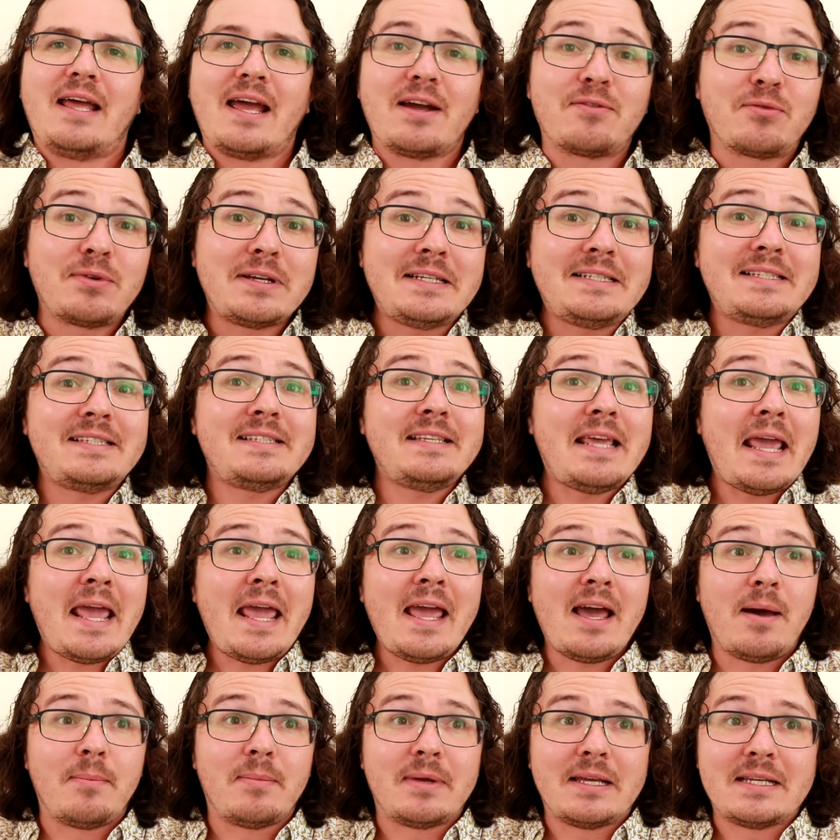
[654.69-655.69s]
Every
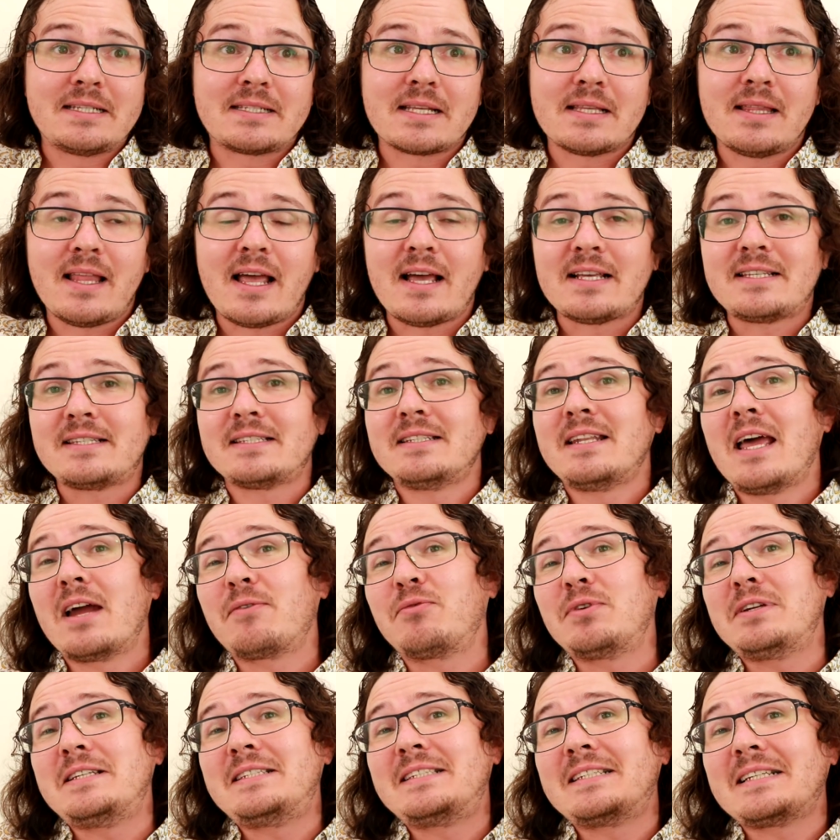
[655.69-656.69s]
scam is a lesson.
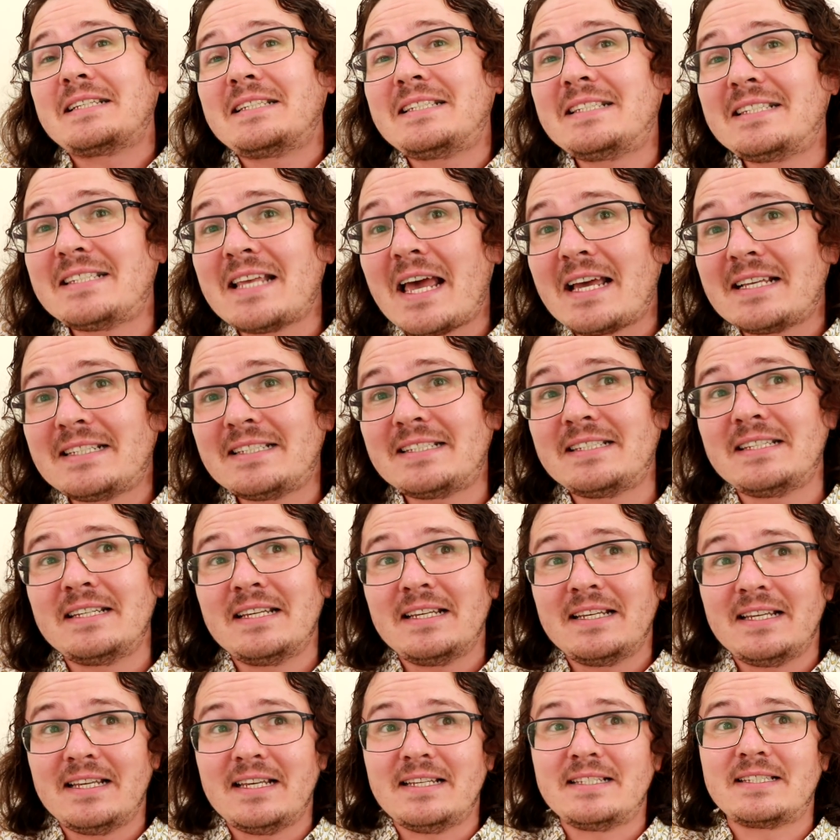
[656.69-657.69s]
Every success
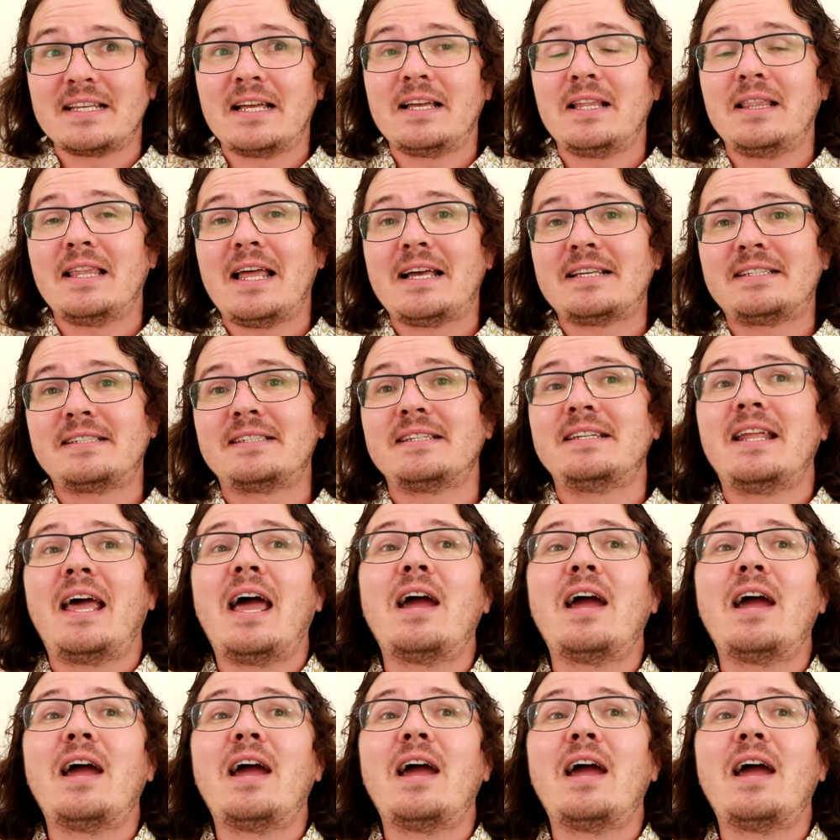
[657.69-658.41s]
is a lesson.